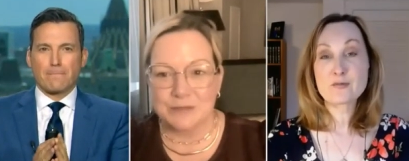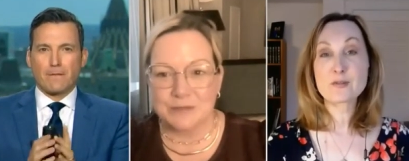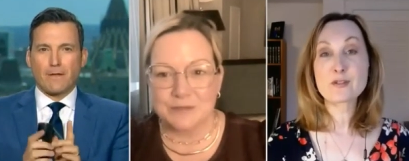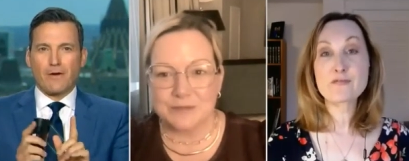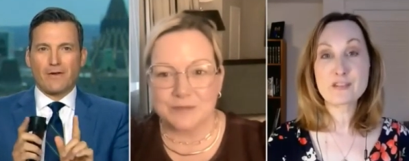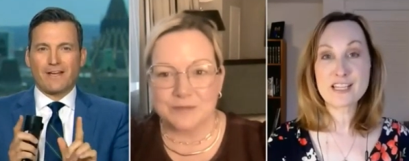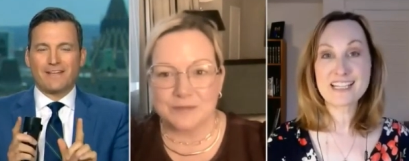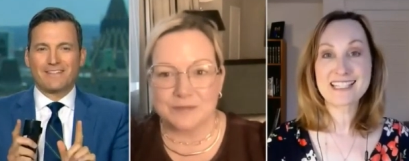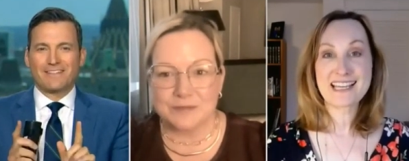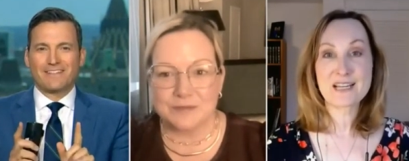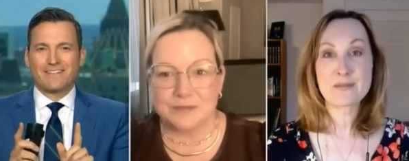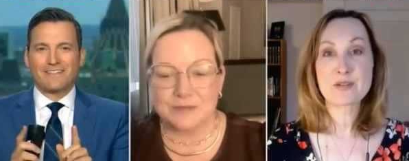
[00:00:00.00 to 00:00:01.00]
Speaker 1: are very okay.
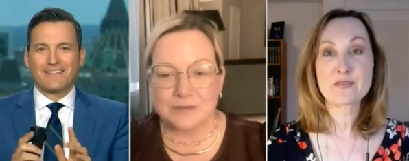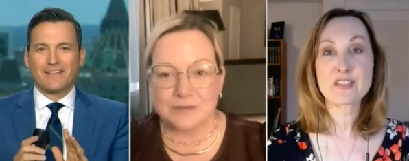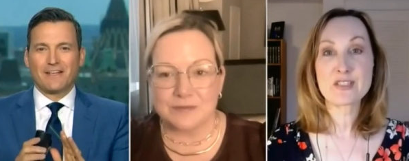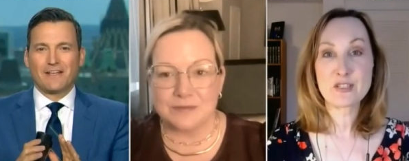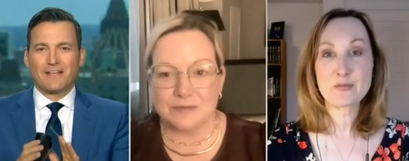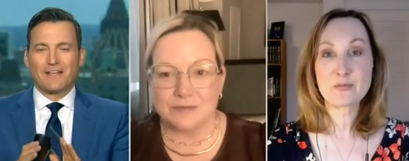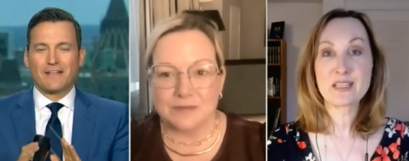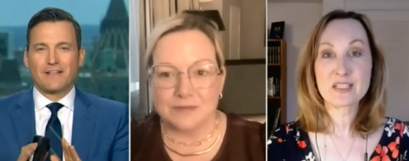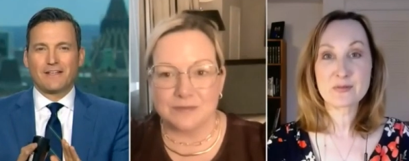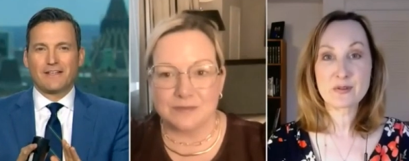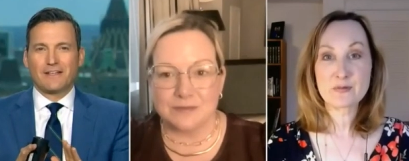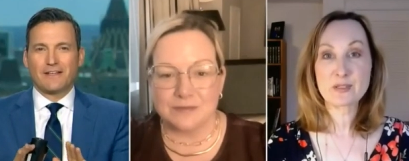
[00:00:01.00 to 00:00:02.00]
excited about this, too,
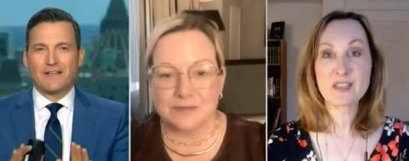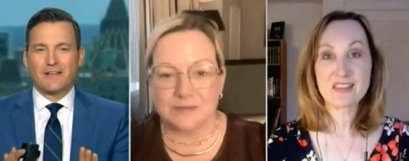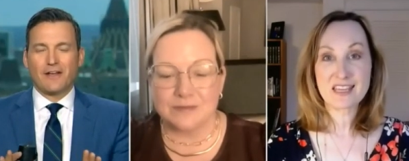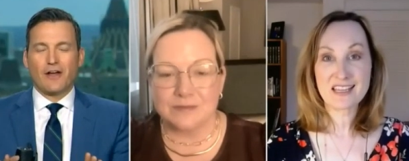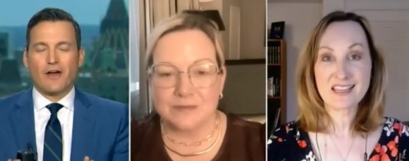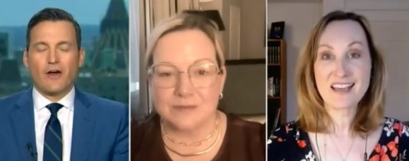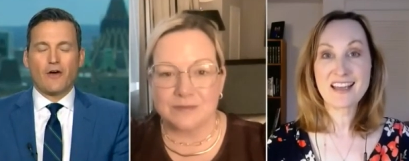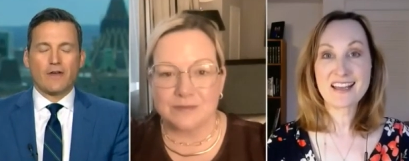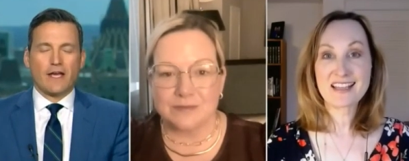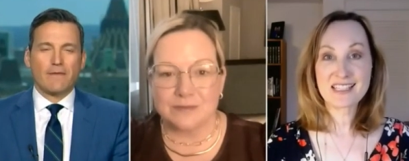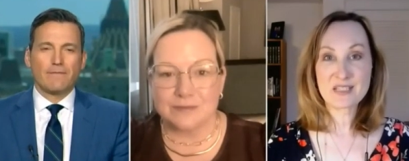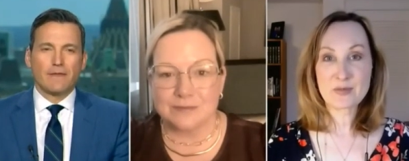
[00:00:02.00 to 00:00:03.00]
because we really think
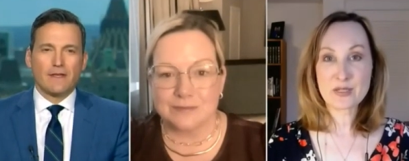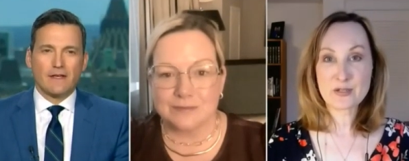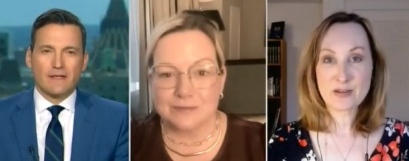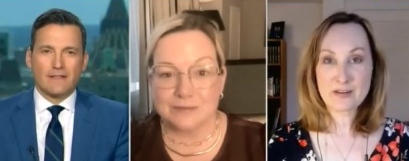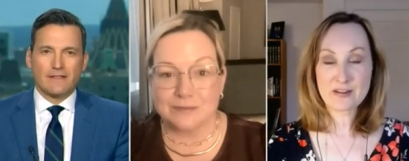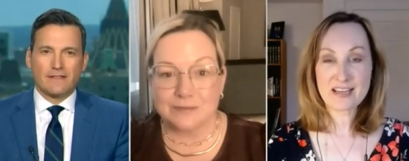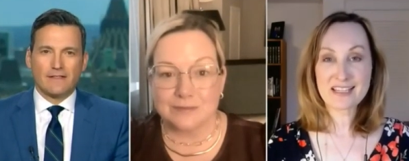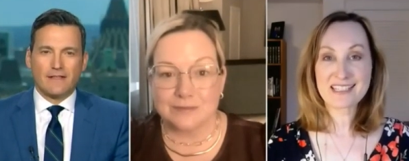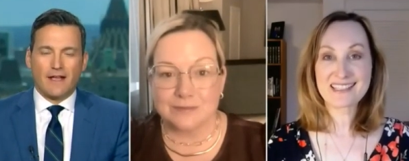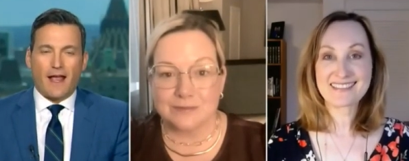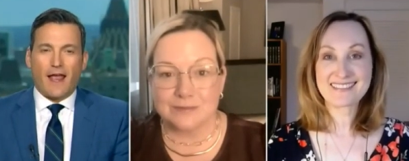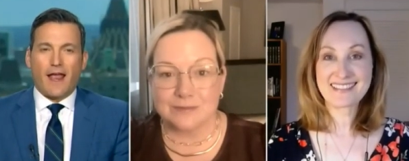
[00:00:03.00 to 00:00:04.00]
it's going to be a great
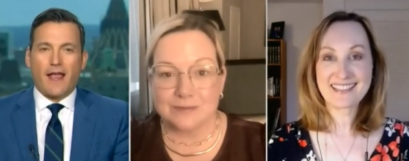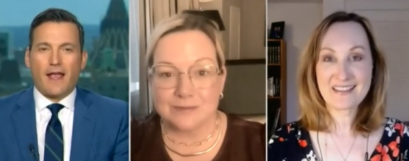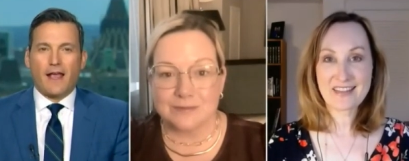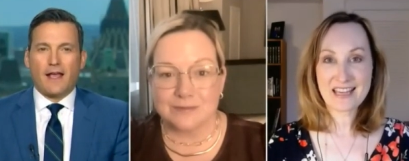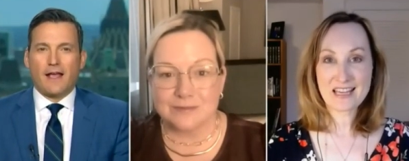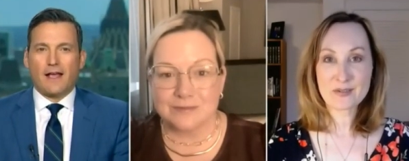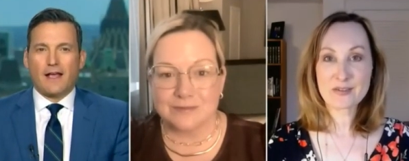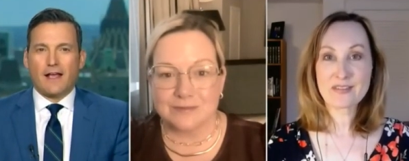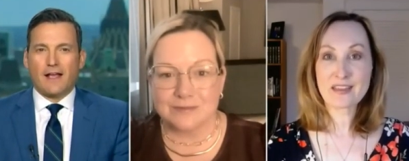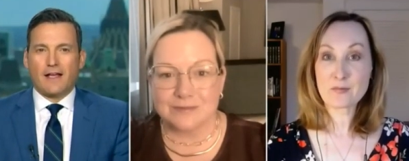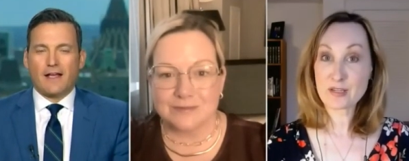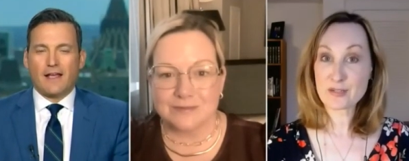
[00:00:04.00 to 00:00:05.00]
race, and in the end,
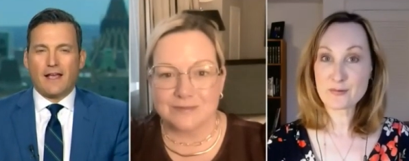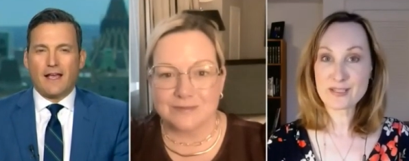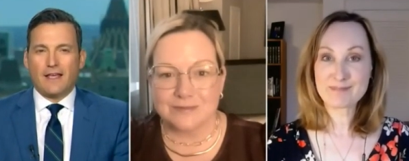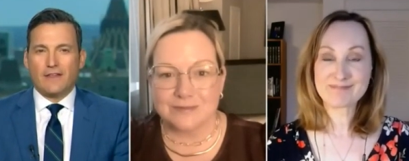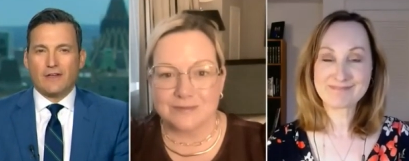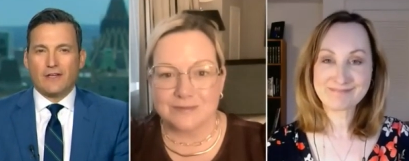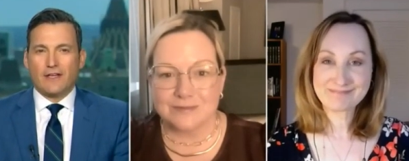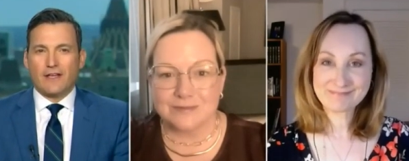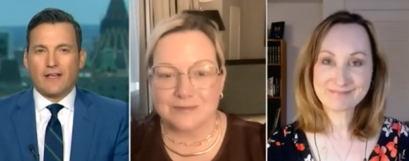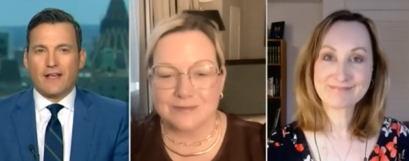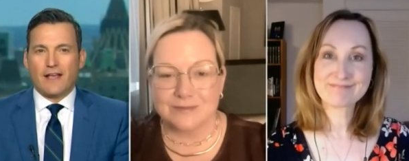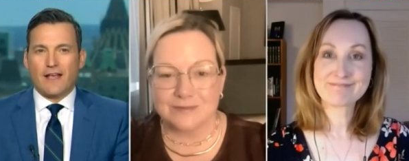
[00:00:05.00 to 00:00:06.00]
that we're going to win. And
Speaker 2: there,
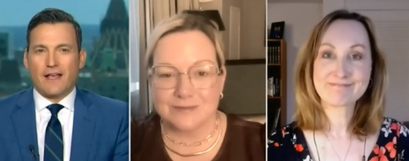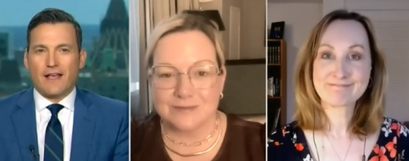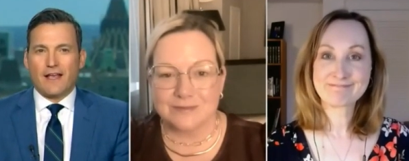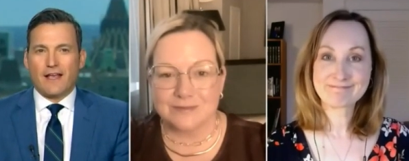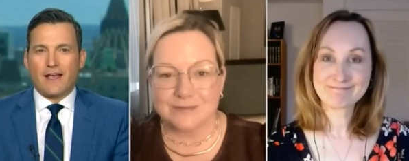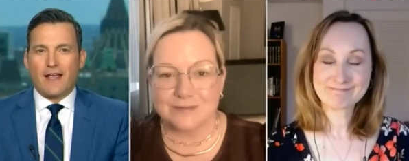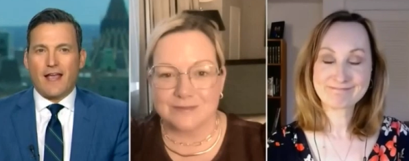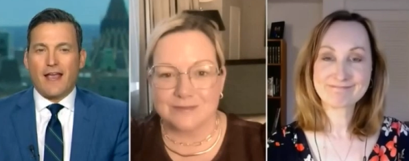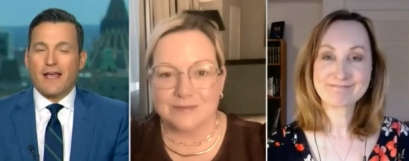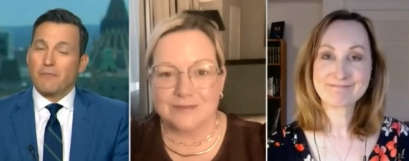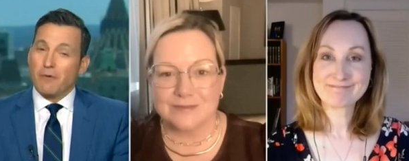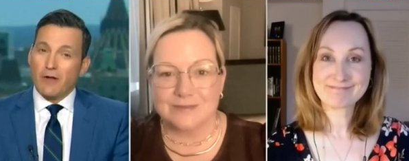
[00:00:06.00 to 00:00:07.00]

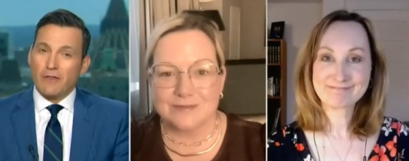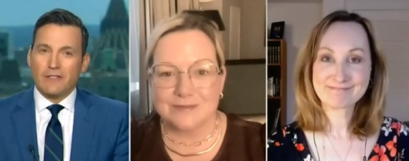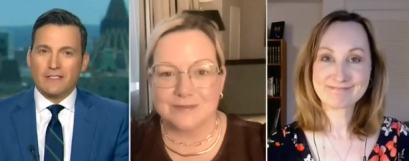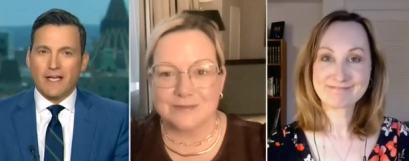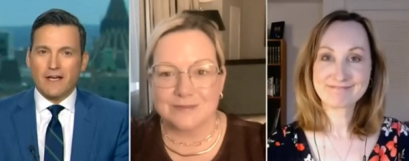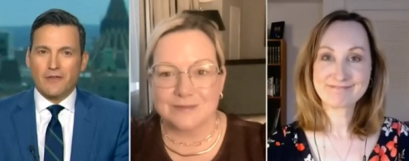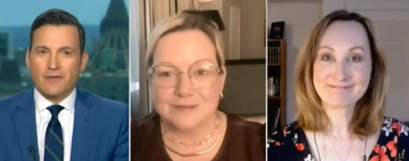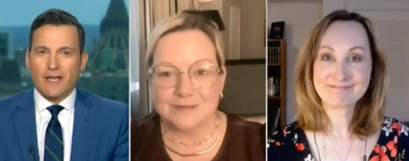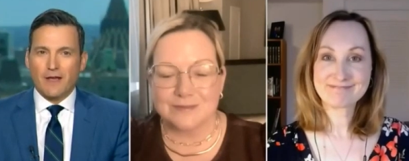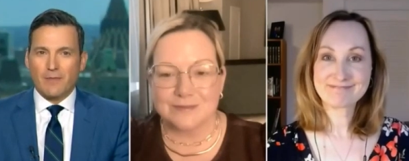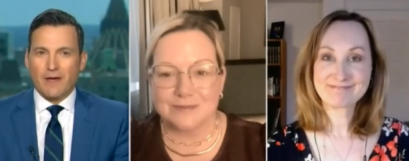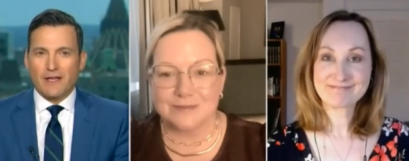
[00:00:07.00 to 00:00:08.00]
and well, there's 10 other
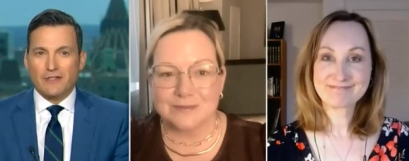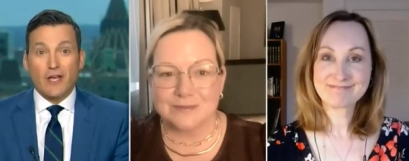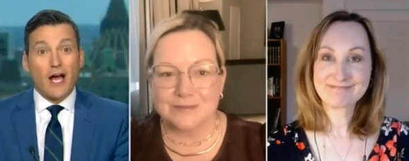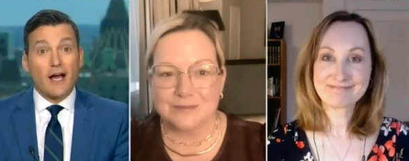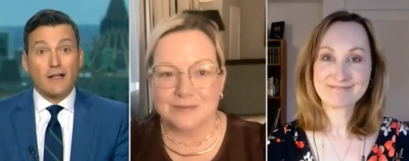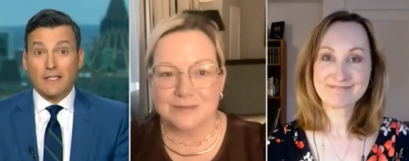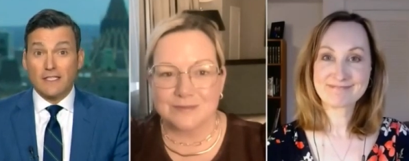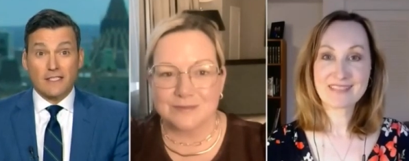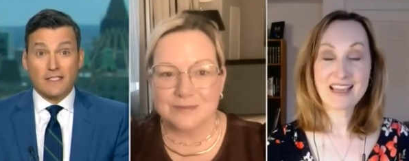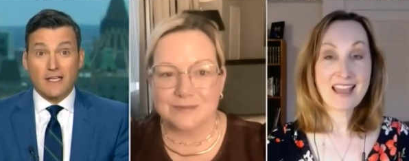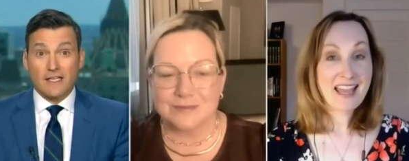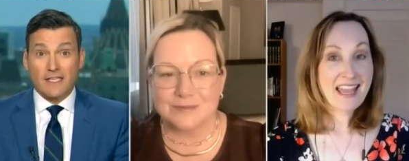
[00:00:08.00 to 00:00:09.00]
campaigns. Uh,
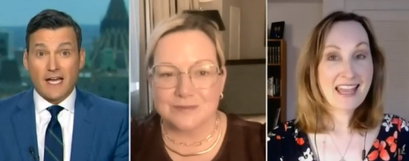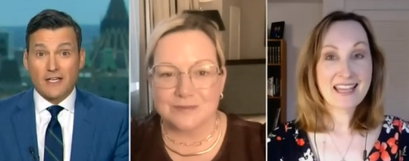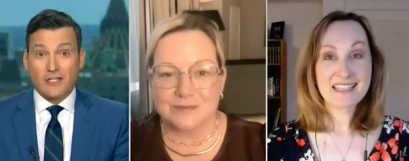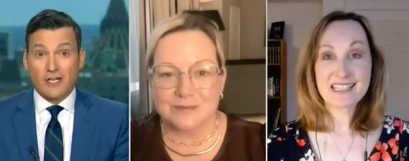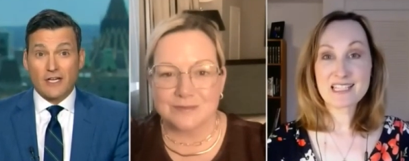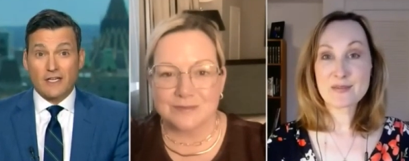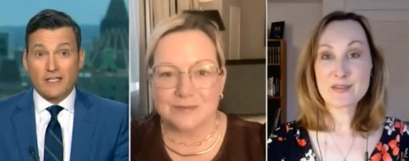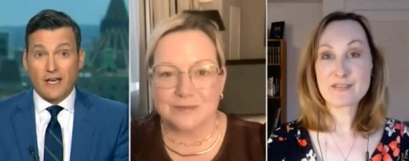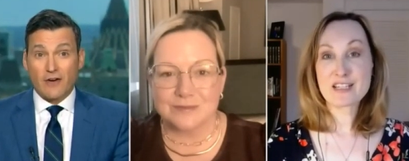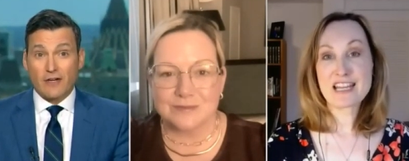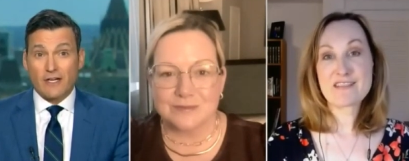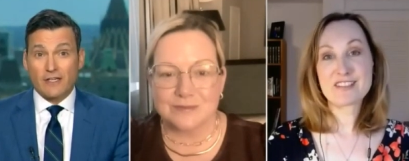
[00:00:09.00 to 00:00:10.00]
listen, uh, Tasha,
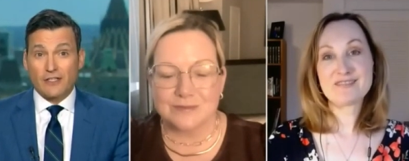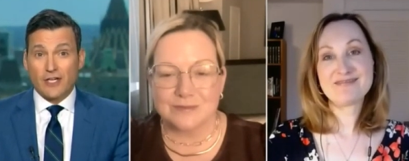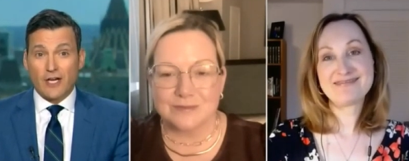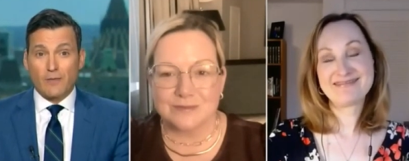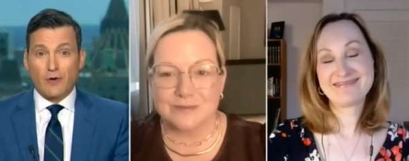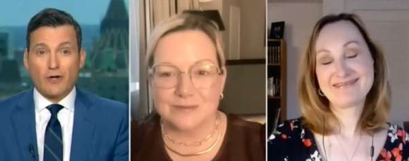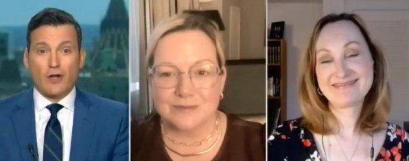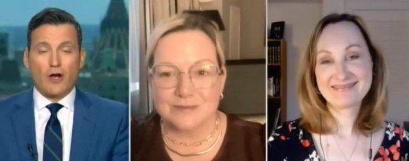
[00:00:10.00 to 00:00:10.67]
Jenny Byrne,